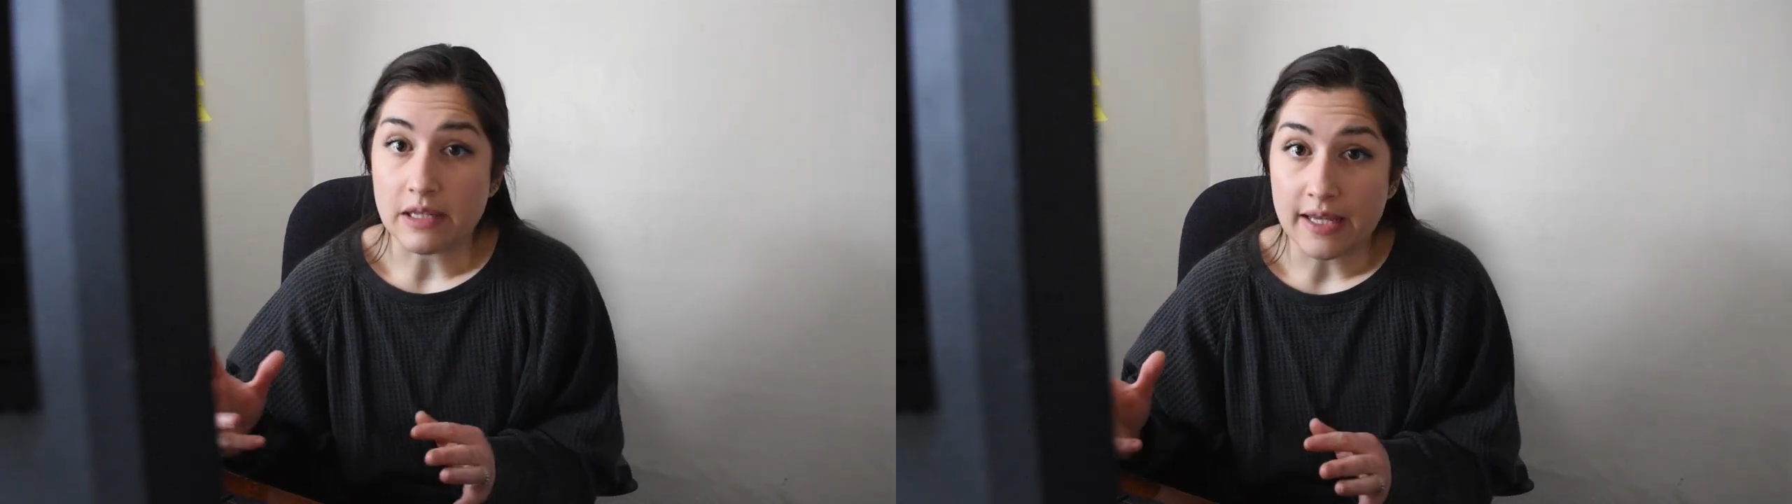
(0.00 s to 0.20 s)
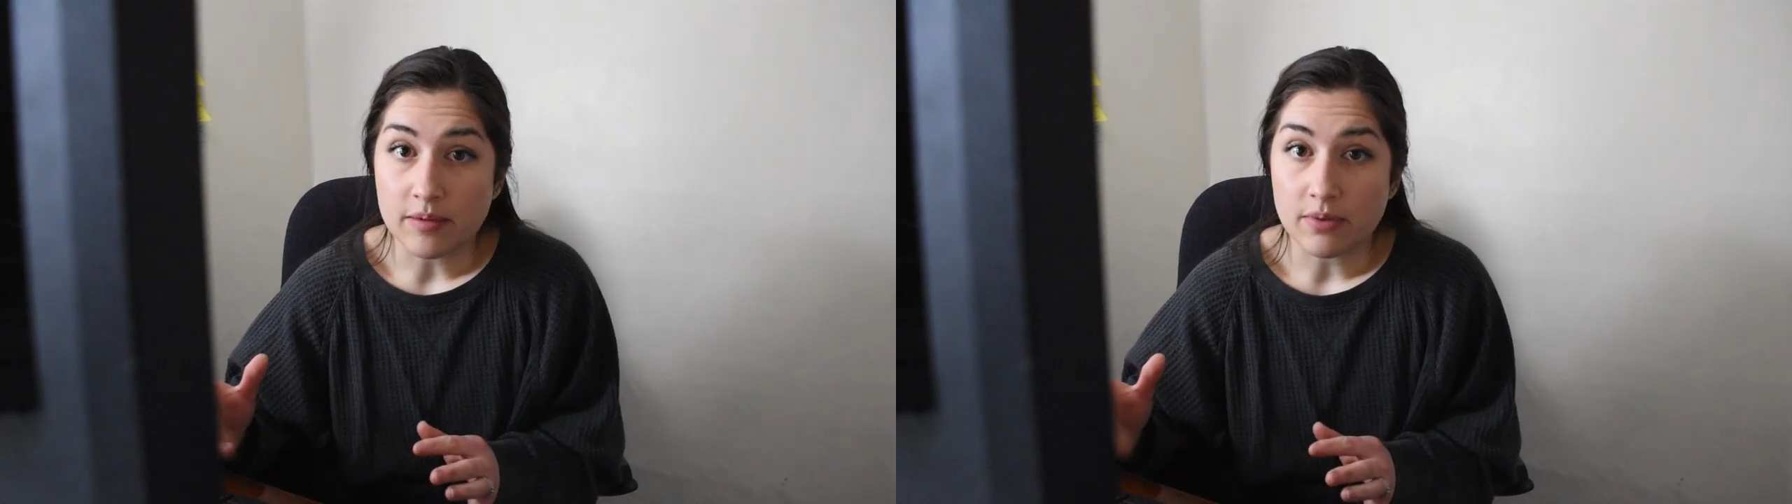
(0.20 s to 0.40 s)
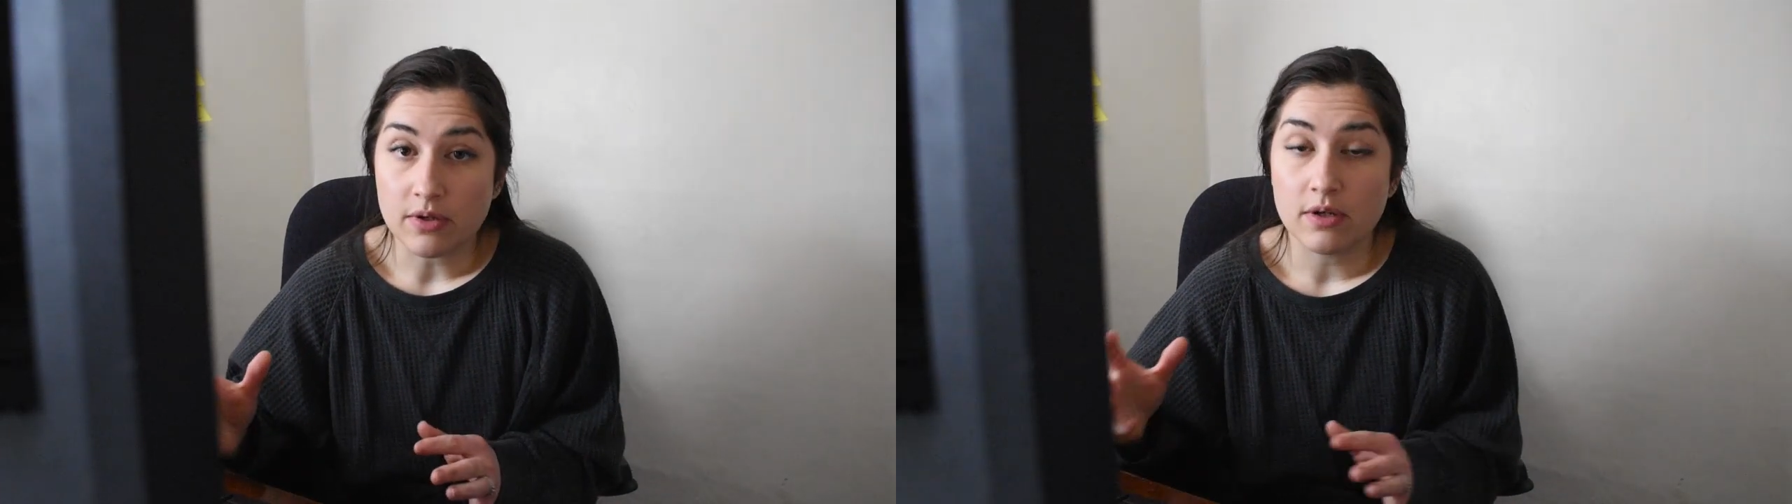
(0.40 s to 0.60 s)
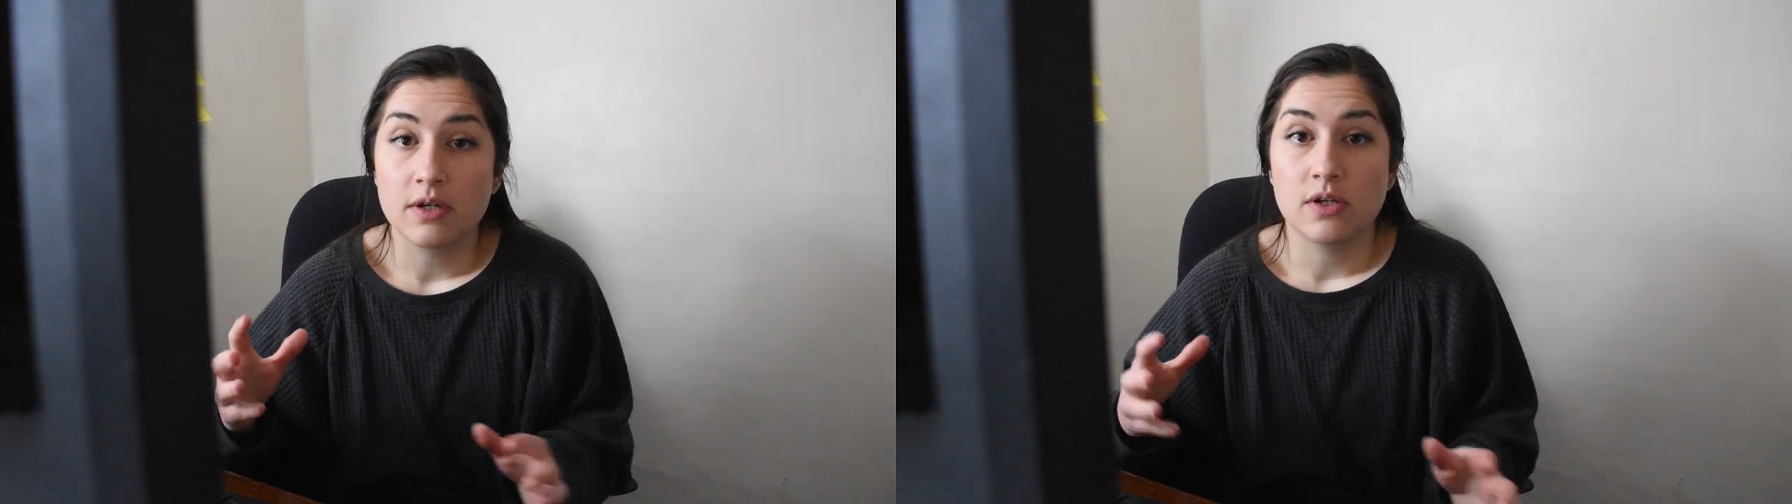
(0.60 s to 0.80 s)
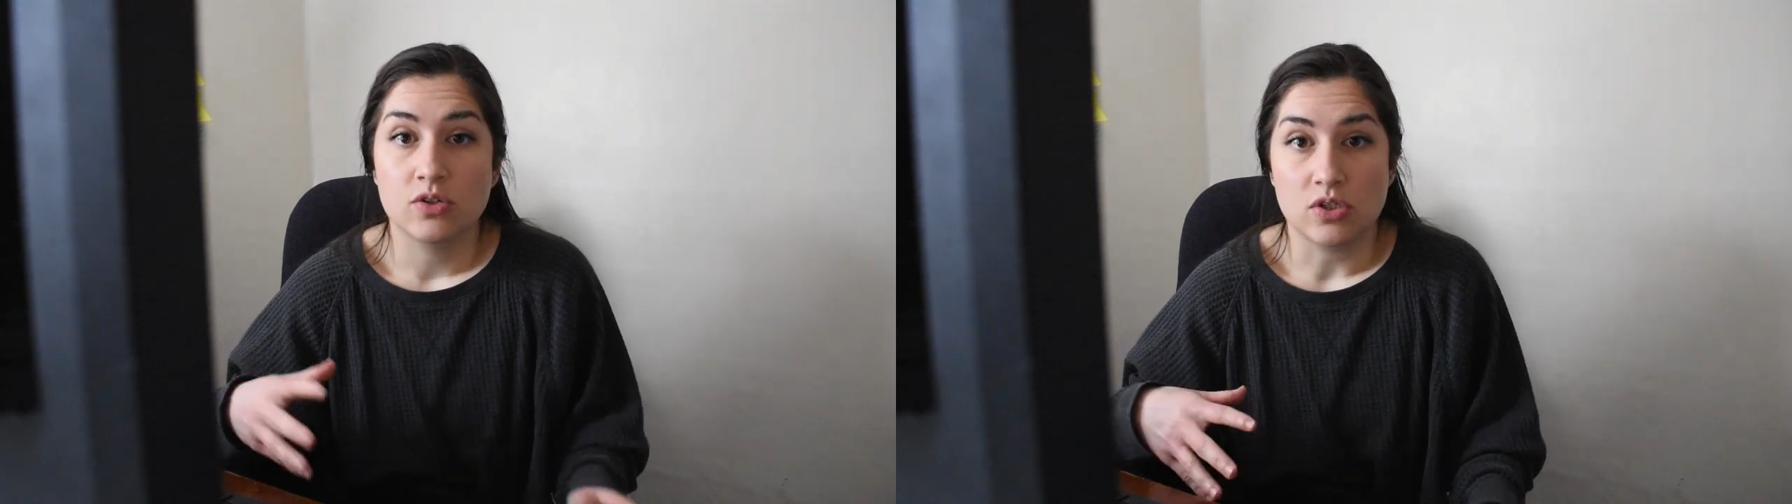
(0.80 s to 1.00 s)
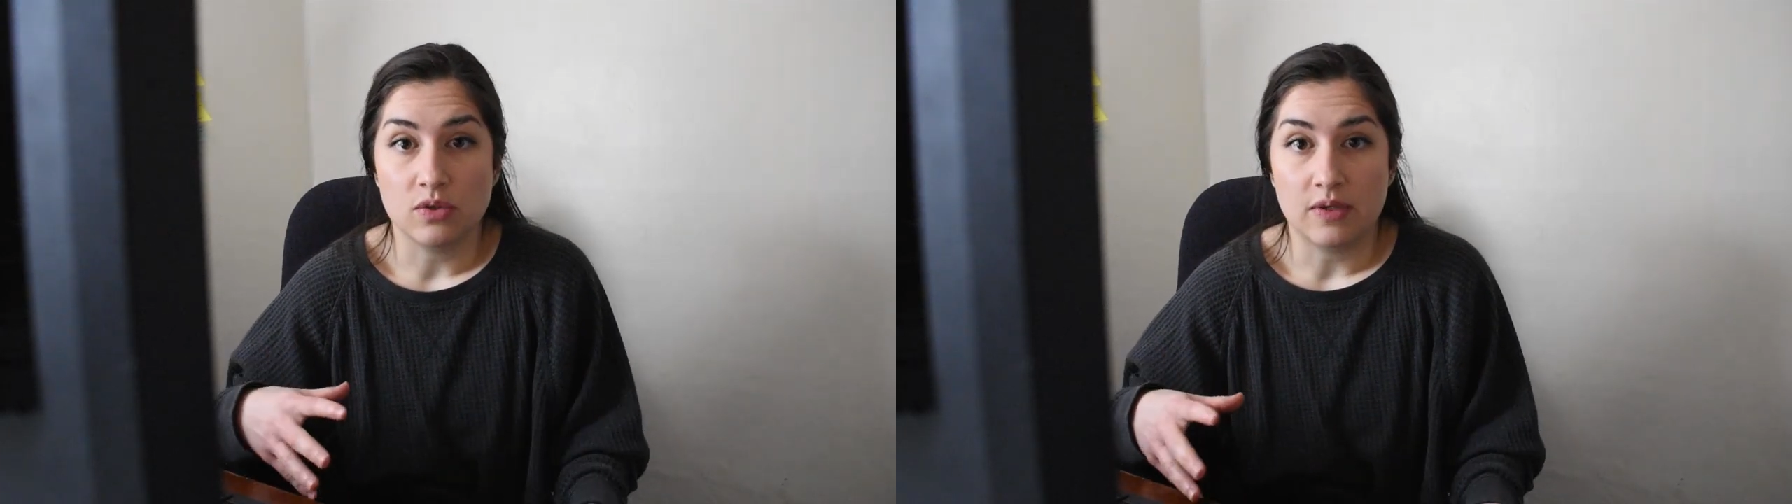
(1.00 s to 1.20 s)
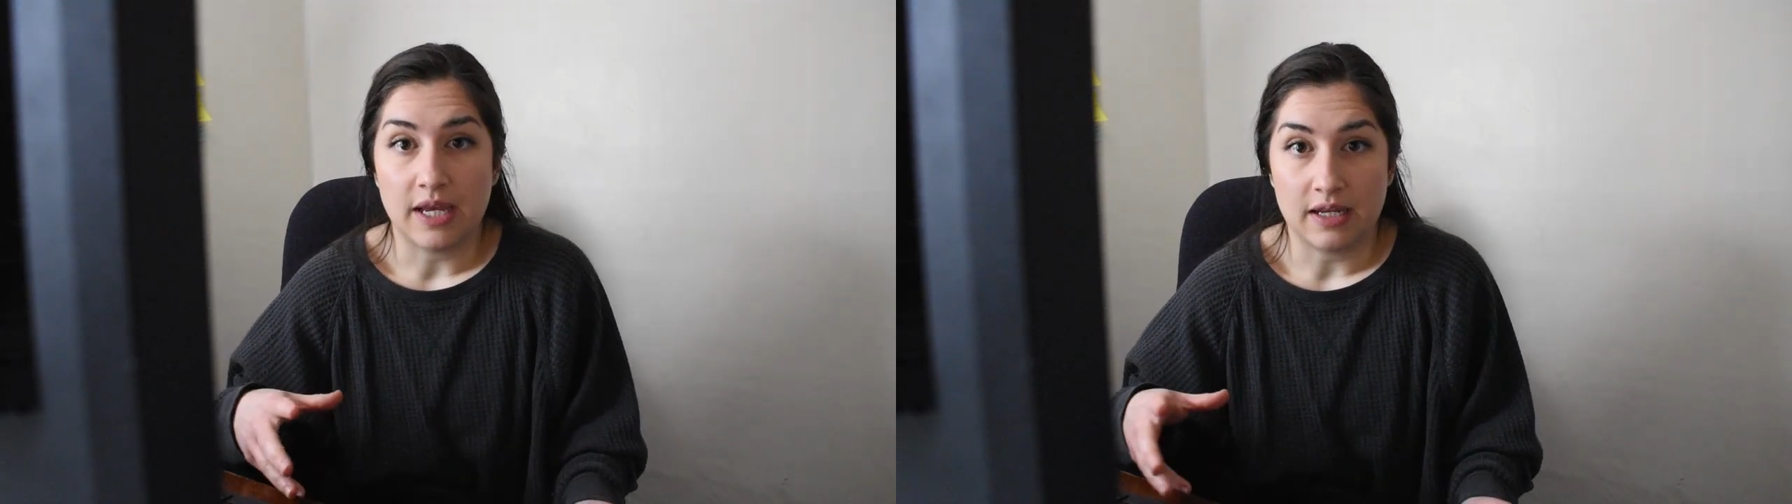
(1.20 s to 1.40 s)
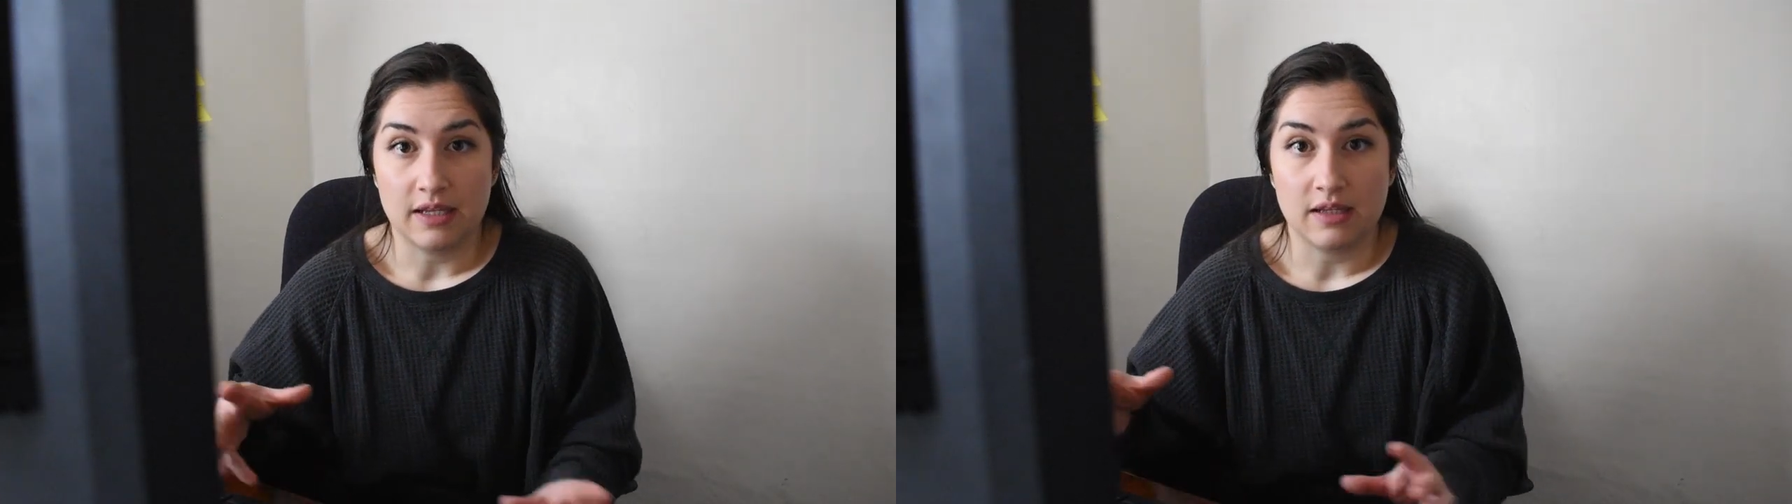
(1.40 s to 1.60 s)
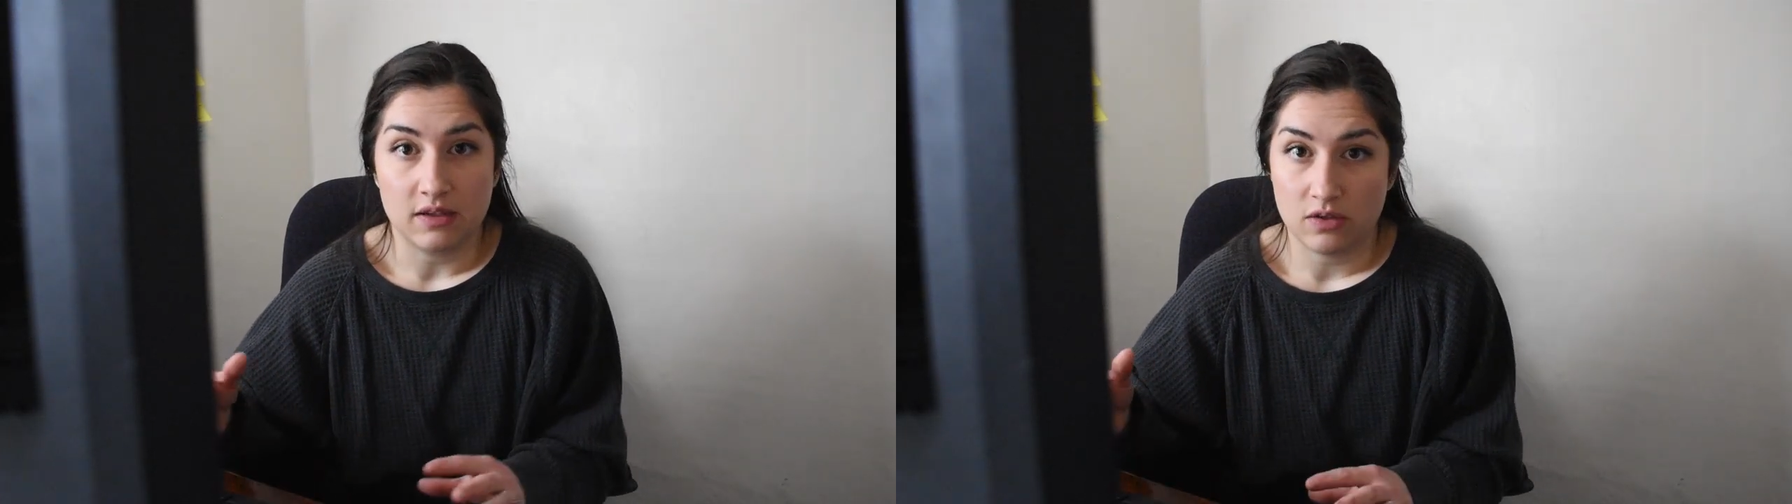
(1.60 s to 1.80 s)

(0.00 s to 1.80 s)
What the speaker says: labor to getting